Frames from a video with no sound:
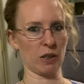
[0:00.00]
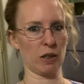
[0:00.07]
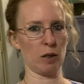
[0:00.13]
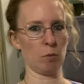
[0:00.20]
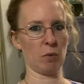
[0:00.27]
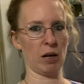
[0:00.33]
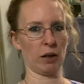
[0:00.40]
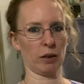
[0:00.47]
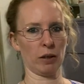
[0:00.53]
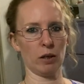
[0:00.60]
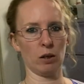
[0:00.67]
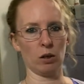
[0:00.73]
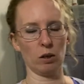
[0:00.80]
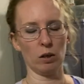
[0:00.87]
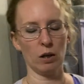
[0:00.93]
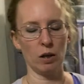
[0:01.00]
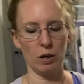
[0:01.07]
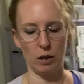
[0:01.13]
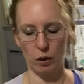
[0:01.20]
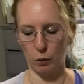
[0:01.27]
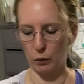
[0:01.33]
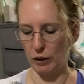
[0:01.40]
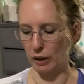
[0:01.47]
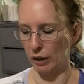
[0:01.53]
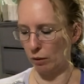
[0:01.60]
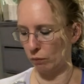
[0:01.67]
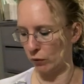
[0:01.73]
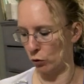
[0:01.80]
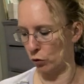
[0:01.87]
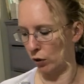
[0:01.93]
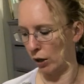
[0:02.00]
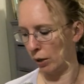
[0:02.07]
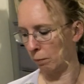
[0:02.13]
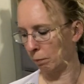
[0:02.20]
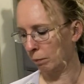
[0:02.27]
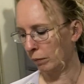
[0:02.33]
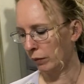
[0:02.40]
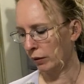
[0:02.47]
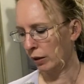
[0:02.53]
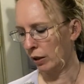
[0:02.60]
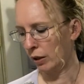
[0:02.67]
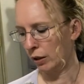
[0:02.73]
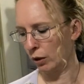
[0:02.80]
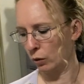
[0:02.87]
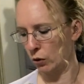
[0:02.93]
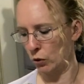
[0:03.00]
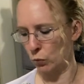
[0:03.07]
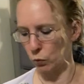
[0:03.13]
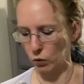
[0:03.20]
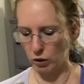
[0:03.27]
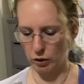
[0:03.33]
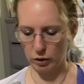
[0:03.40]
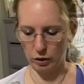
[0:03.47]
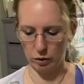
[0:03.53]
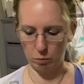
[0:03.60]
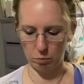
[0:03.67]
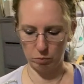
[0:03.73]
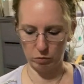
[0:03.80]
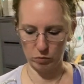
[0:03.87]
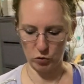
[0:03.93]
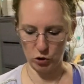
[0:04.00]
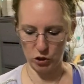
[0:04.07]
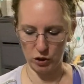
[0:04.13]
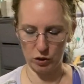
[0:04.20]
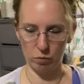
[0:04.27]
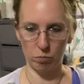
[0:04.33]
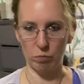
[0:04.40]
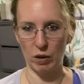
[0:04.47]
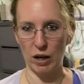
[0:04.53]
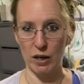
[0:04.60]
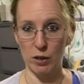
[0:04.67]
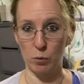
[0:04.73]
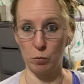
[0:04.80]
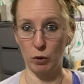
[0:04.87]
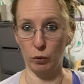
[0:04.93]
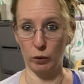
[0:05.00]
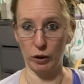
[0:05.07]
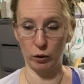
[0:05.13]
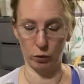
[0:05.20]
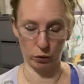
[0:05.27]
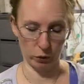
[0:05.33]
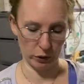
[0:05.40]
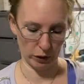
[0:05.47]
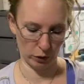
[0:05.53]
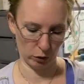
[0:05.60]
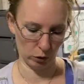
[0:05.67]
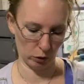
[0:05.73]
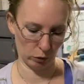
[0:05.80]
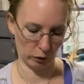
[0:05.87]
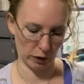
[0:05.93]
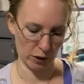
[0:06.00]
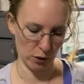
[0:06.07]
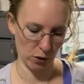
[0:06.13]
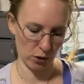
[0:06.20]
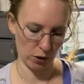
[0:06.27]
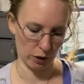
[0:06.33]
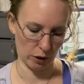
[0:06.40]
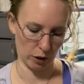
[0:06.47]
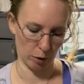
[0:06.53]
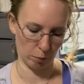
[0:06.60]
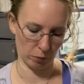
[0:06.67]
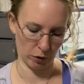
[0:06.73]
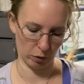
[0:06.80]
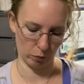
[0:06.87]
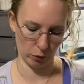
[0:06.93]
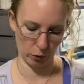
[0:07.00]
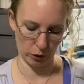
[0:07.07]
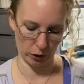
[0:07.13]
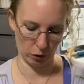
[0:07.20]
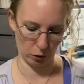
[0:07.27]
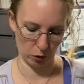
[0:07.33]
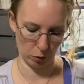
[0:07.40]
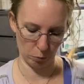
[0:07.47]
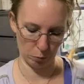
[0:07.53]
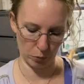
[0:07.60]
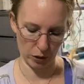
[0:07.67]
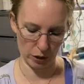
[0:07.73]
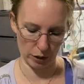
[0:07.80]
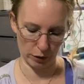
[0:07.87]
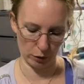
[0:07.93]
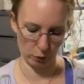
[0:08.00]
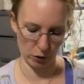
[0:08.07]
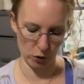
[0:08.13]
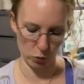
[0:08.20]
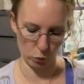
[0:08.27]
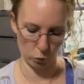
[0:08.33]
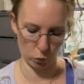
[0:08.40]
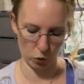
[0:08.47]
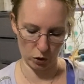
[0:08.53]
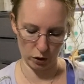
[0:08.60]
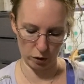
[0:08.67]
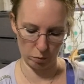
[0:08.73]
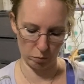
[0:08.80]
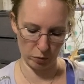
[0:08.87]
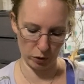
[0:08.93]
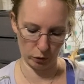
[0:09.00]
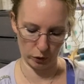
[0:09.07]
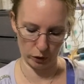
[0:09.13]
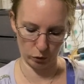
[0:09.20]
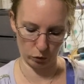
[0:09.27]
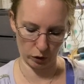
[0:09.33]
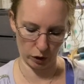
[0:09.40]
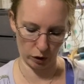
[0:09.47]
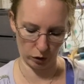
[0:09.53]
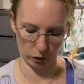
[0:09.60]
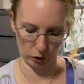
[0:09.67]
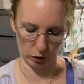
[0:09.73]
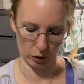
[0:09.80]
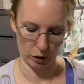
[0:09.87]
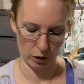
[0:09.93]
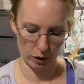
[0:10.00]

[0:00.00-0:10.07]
lady back here, Queen Amphitrite, there is one, she has Mill Hill in her list and I'm converting her, but there is one Mill Hill color